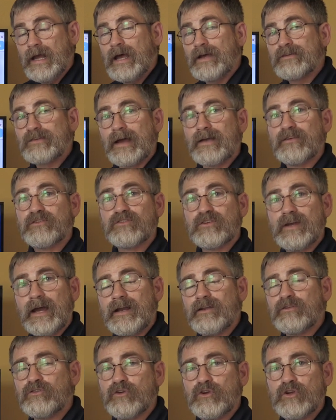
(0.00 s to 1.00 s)
As I
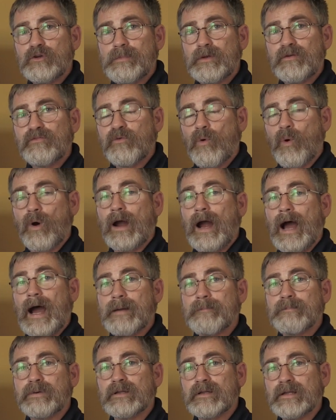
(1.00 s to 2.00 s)
stated to you before,
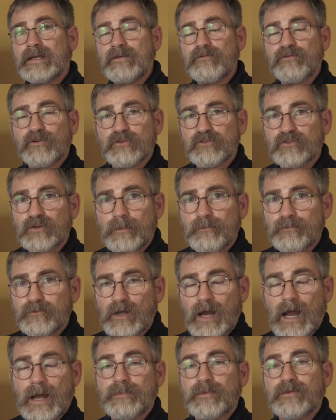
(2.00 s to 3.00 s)
I believe for some
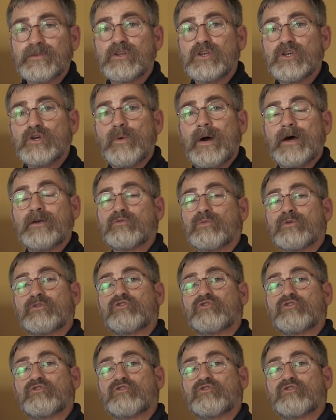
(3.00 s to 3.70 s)
time that the U.S.